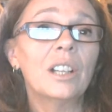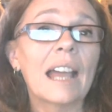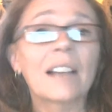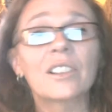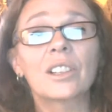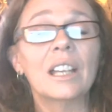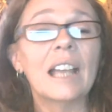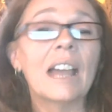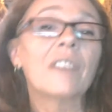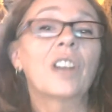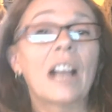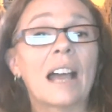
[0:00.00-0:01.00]
actually
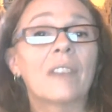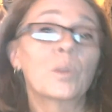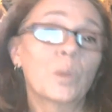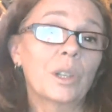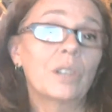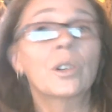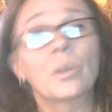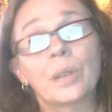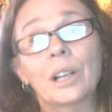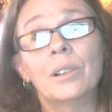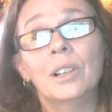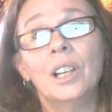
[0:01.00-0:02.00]
ever have a real career.
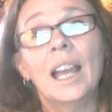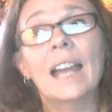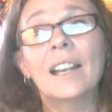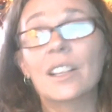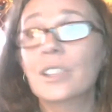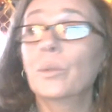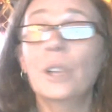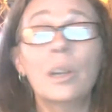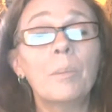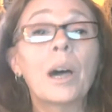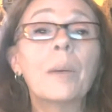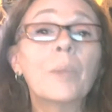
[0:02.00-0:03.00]
And it's a real
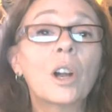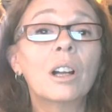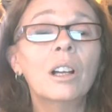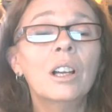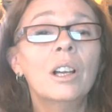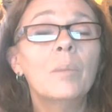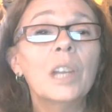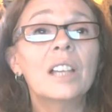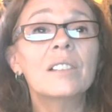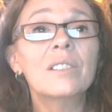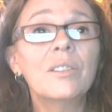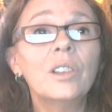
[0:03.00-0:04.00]
bummer,
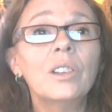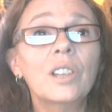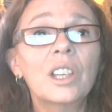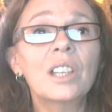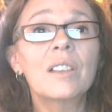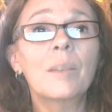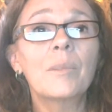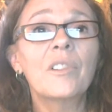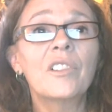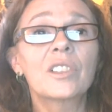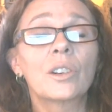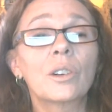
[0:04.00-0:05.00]
because if you look at some of
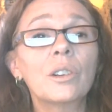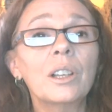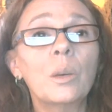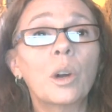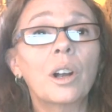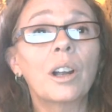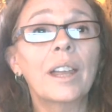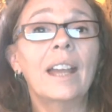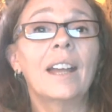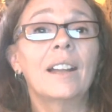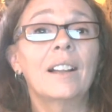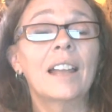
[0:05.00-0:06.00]
his early work,
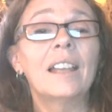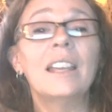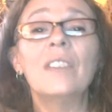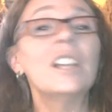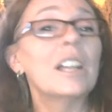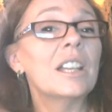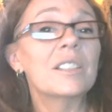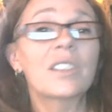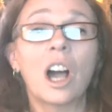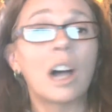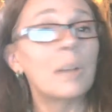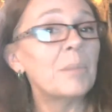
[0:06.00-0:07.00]
and like even his
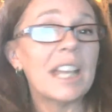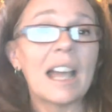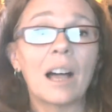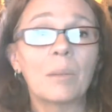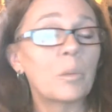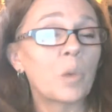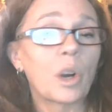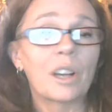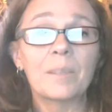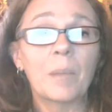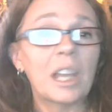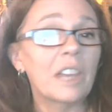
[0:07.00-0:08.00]
comedy album where
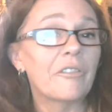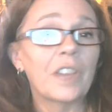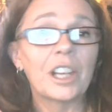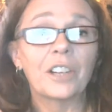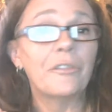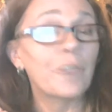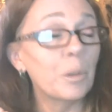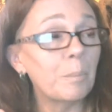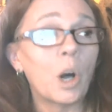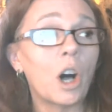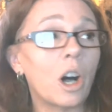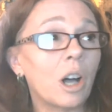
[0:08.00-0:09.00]
he's making fun of
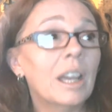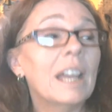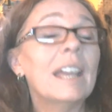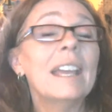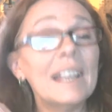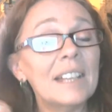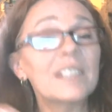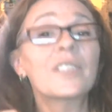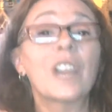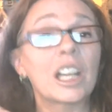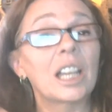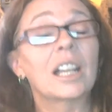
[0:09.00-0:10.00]
football, it's
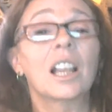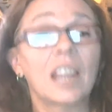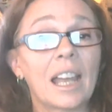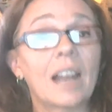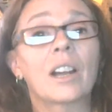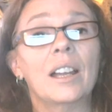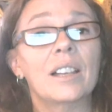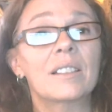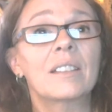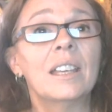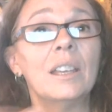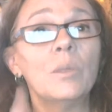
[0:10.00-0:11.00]
fucking hilarious.
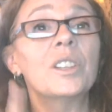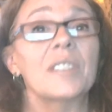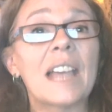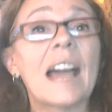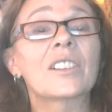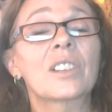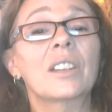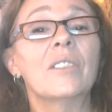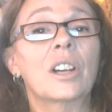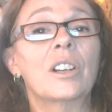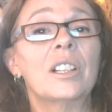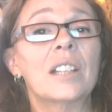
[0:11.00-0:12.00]
He was actually
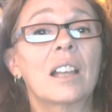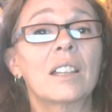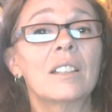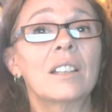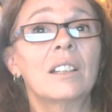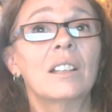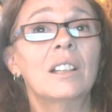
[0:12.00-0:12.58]
very talented.